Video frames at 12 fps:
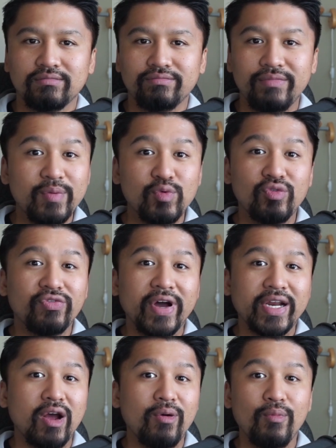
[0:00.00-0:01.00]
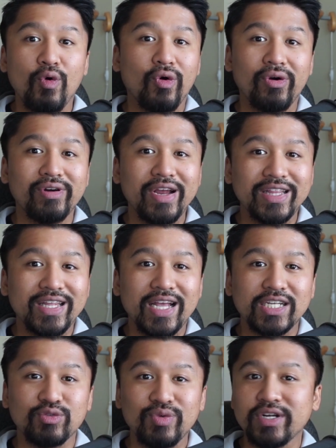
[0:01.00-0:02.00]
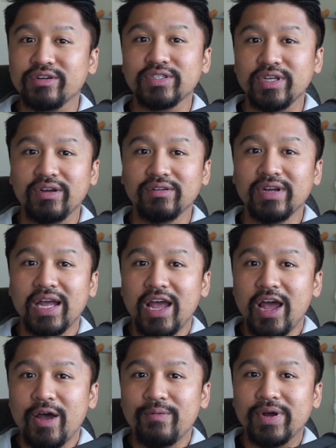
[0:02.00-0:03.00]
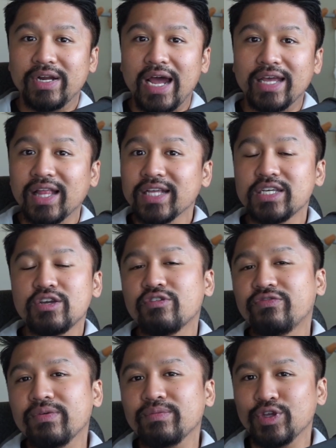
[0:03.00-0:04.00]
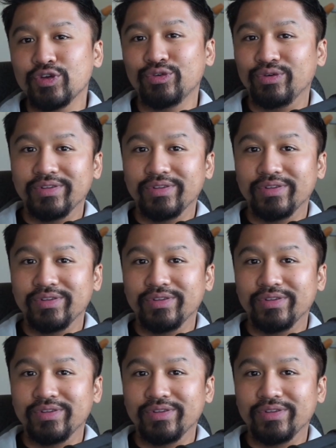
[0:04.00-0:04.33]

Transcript: Maybe we'll find out more in the next week or so, but I'd like to hear from you,